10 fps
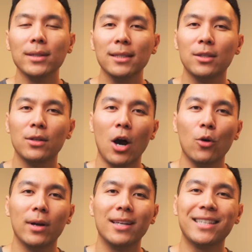thing to
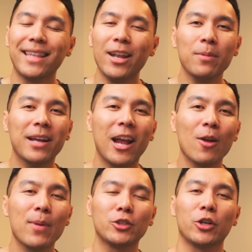know is that they don't care
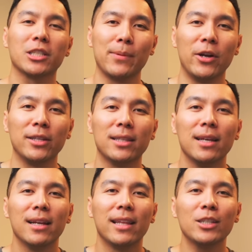about your experience,
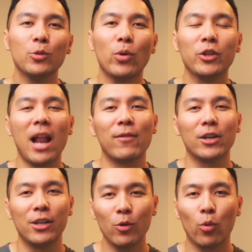they just want you to have a
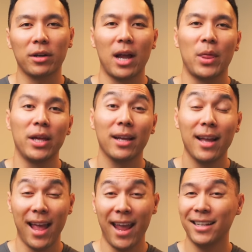good work ethic
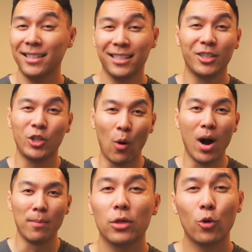and just to show
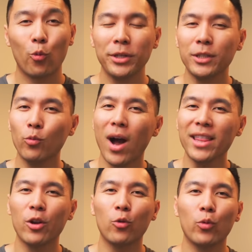up. The reason why
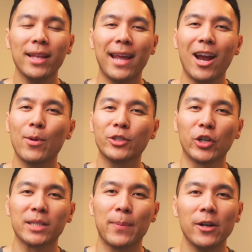they don't really care about your
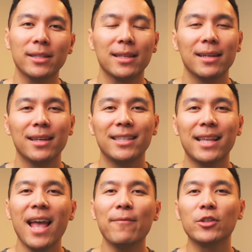experience is
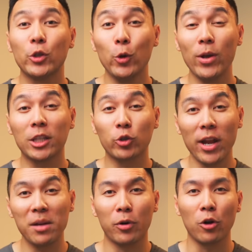that they have a two week
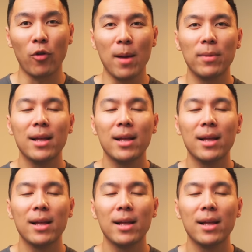training program